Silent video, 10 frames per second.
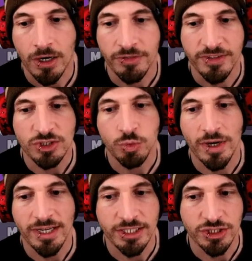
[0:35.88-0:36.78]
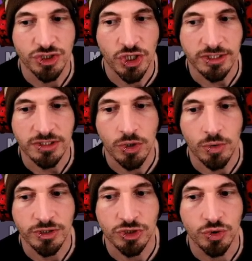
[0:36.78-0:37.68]
Uh, this one is just
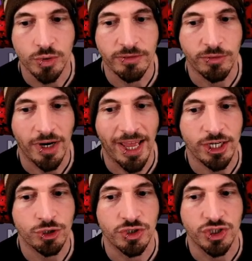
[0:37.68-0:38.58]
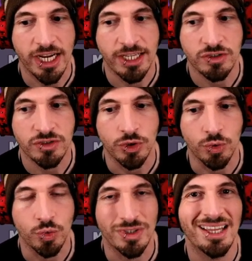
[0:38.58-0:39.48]
going to give her extra chance
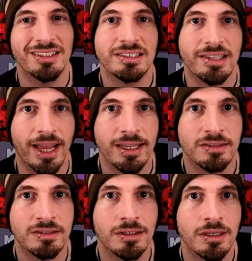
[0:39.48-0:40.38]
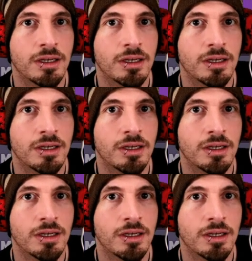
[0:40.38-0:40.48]
to gain stacks.